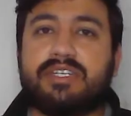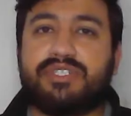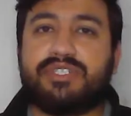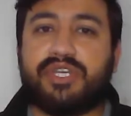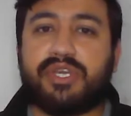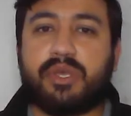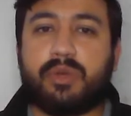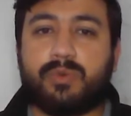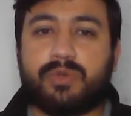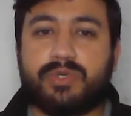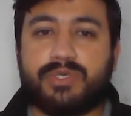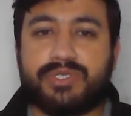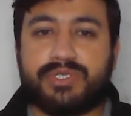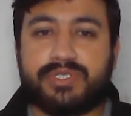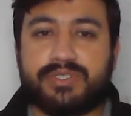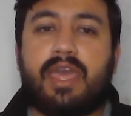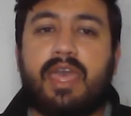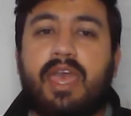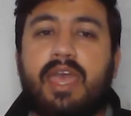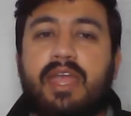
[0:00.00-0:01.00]
tricky question,
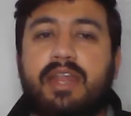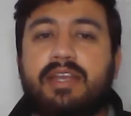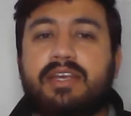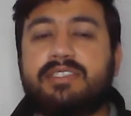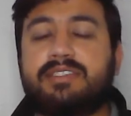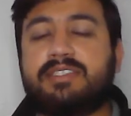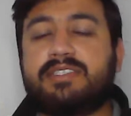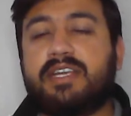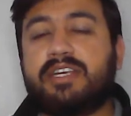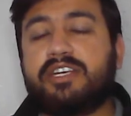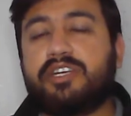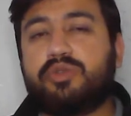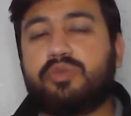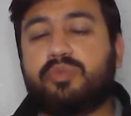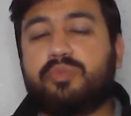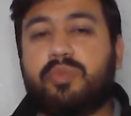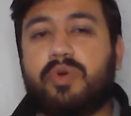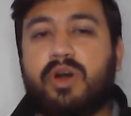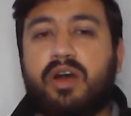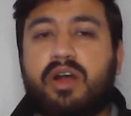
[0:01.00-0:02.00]
and it's related to
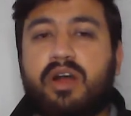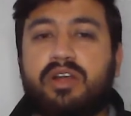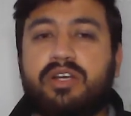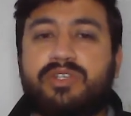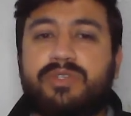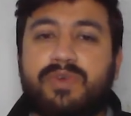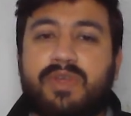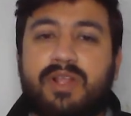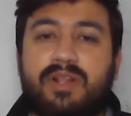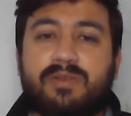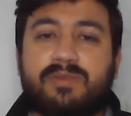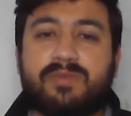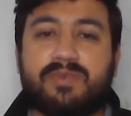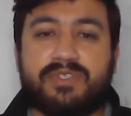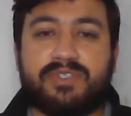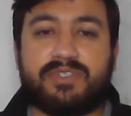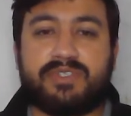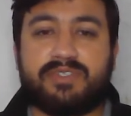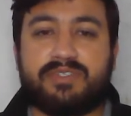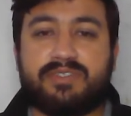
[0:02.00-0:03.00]
part 12
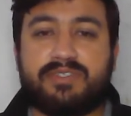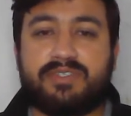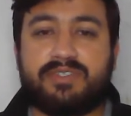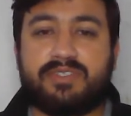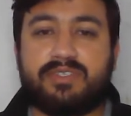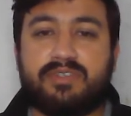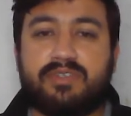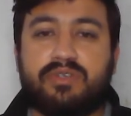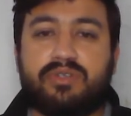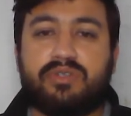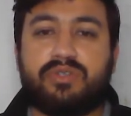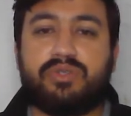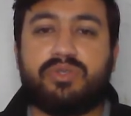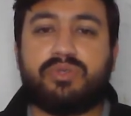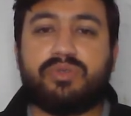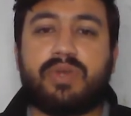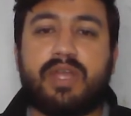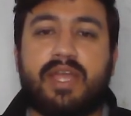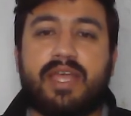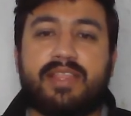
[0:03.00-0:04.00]
questions
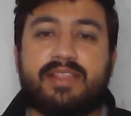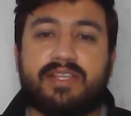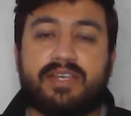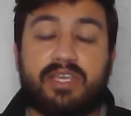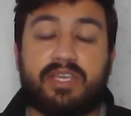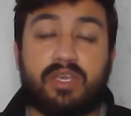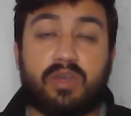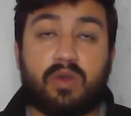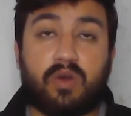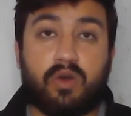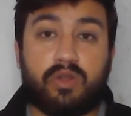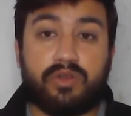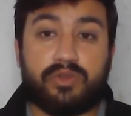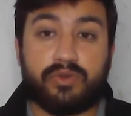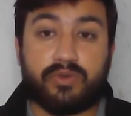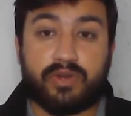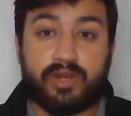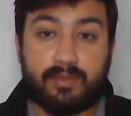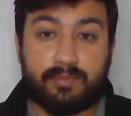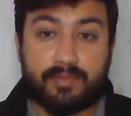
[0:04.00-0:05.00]
2 and 3 on
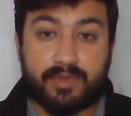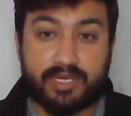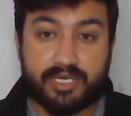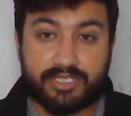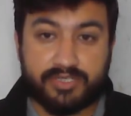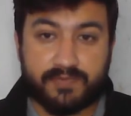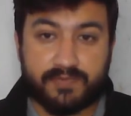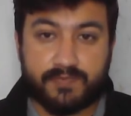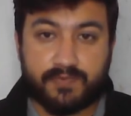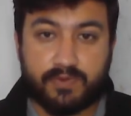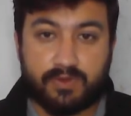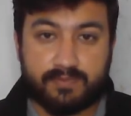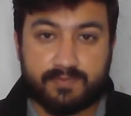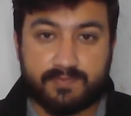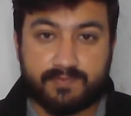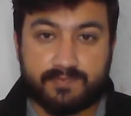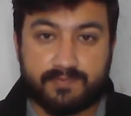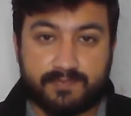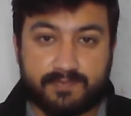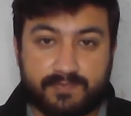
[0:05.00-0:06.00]
your application form.
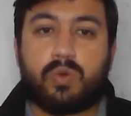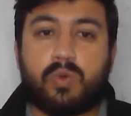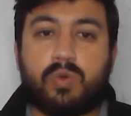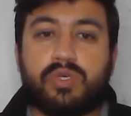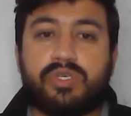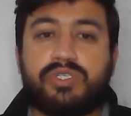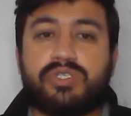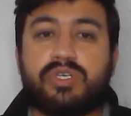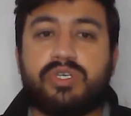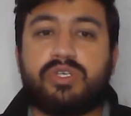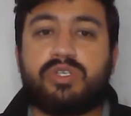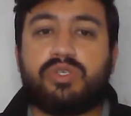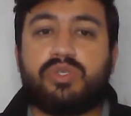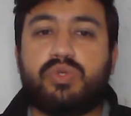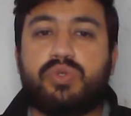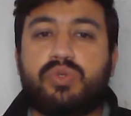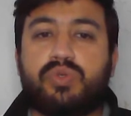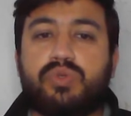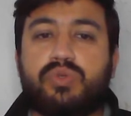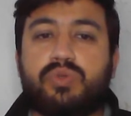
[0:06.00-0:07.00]
Question
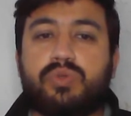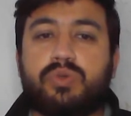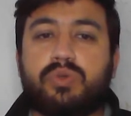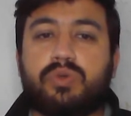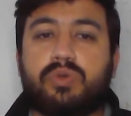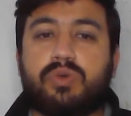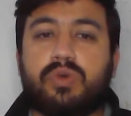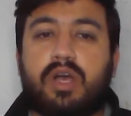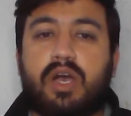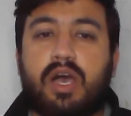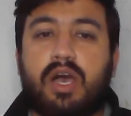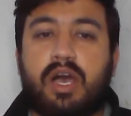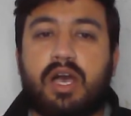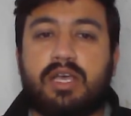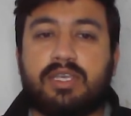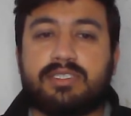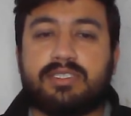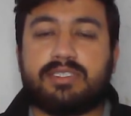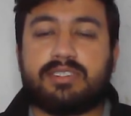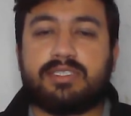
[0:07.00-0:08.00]
2
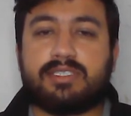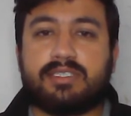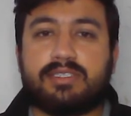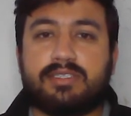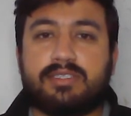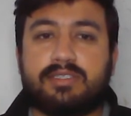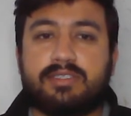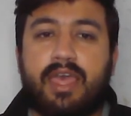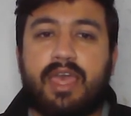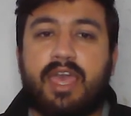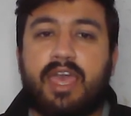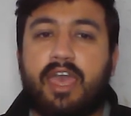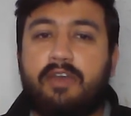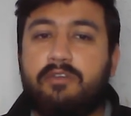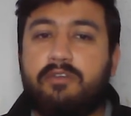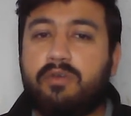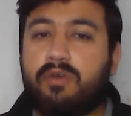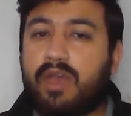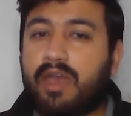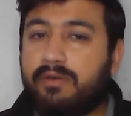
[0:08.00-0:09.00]
asks,
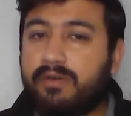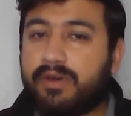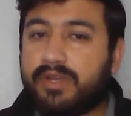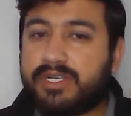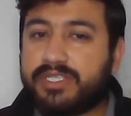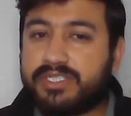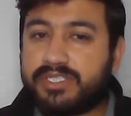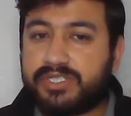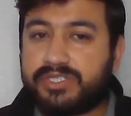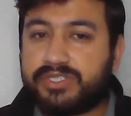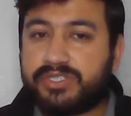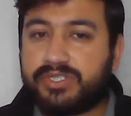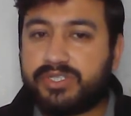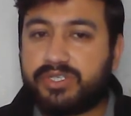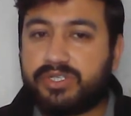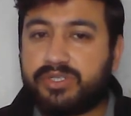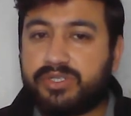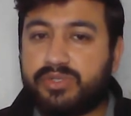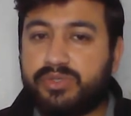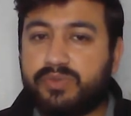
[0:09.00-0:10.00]
have you ever
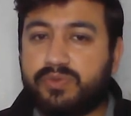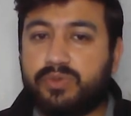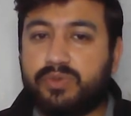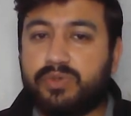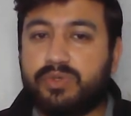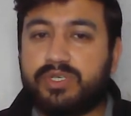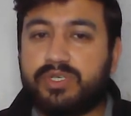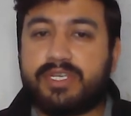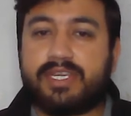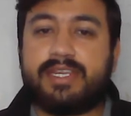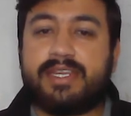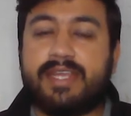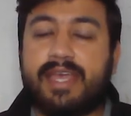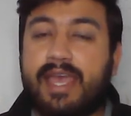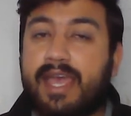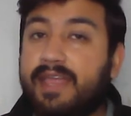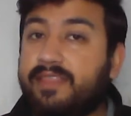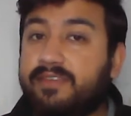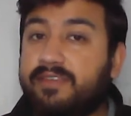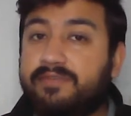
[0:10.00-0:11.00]
registered to vote in
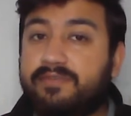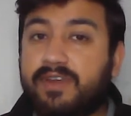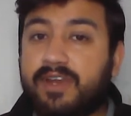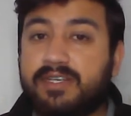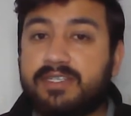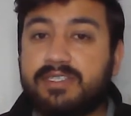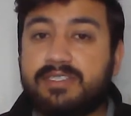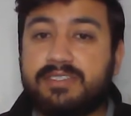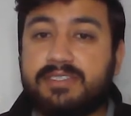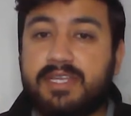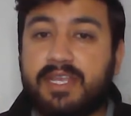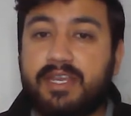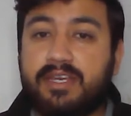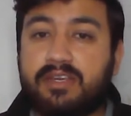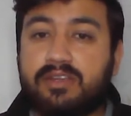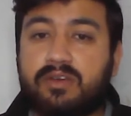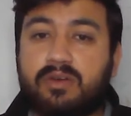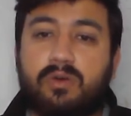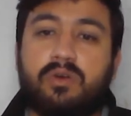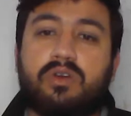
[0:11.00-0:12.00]
any federal, state
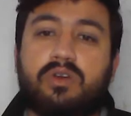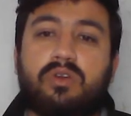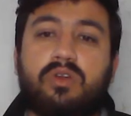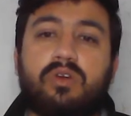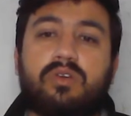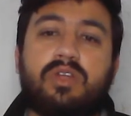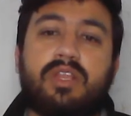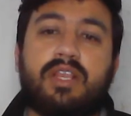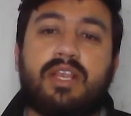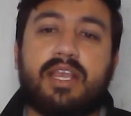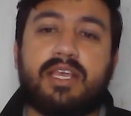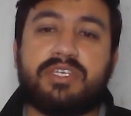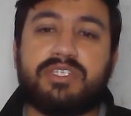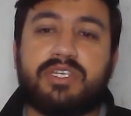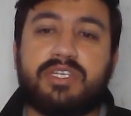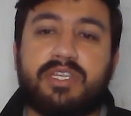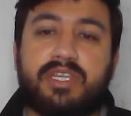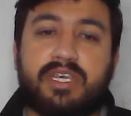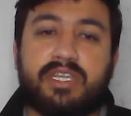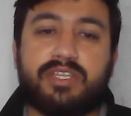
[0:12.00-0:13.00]
or local
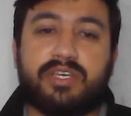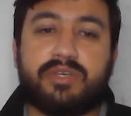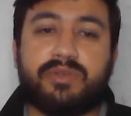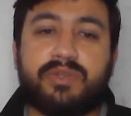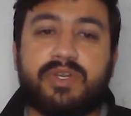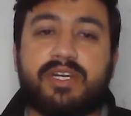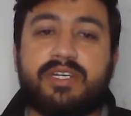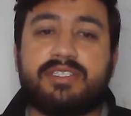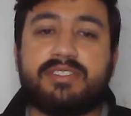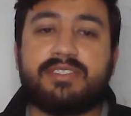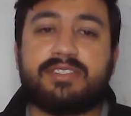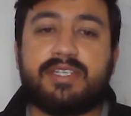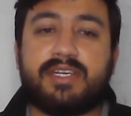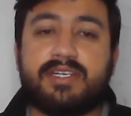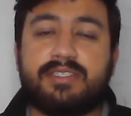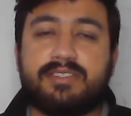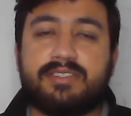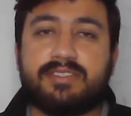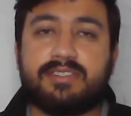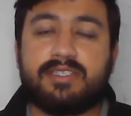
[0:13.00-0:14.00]
election in the United
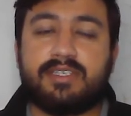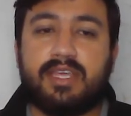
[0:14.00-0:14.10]
States?